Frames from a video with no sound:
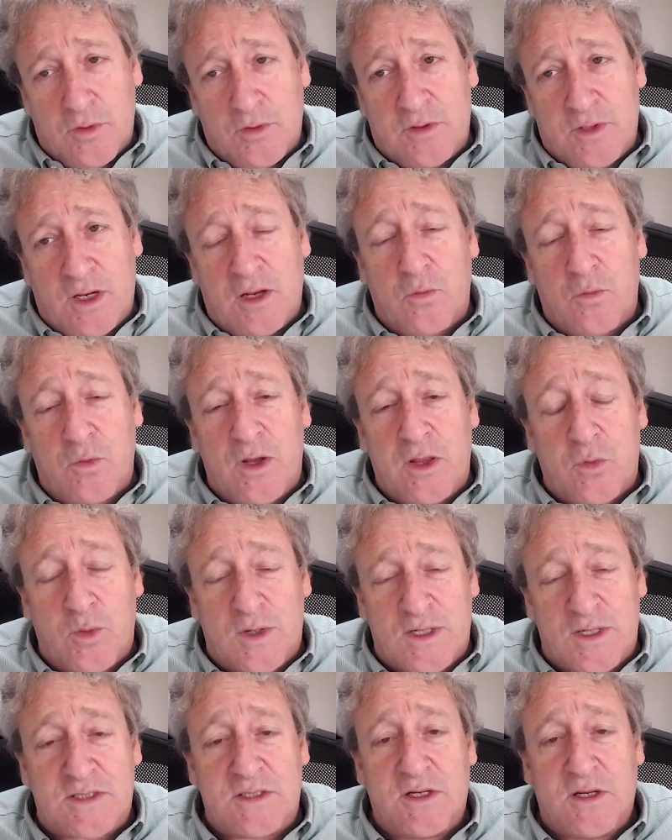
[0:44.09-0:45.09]
we were dealing
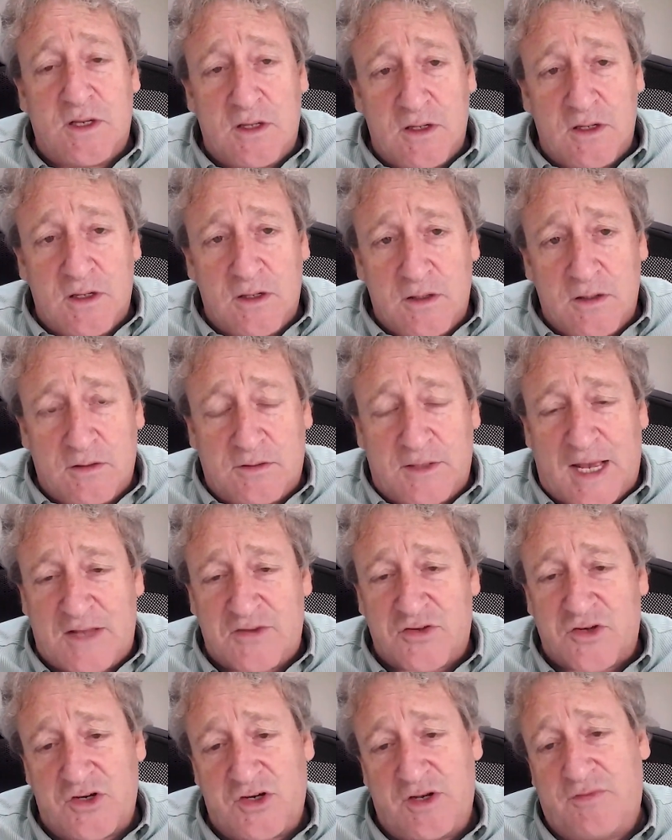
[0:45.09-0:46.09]
with was
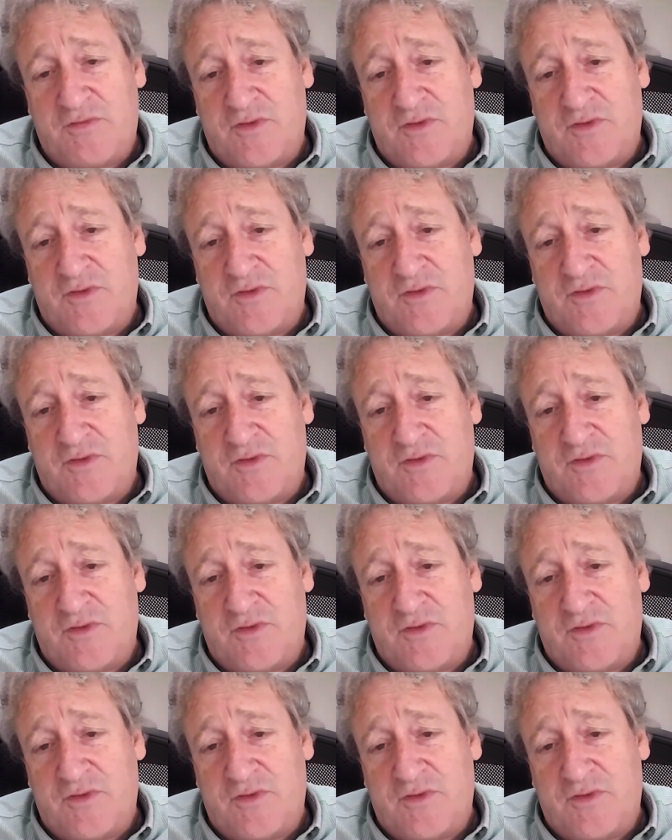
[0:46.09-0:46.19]
task